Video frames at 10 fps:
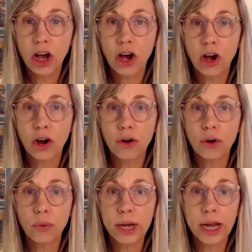are
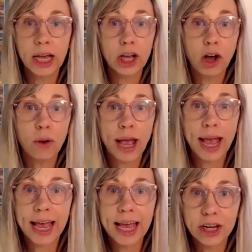what I call
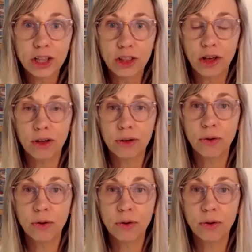analog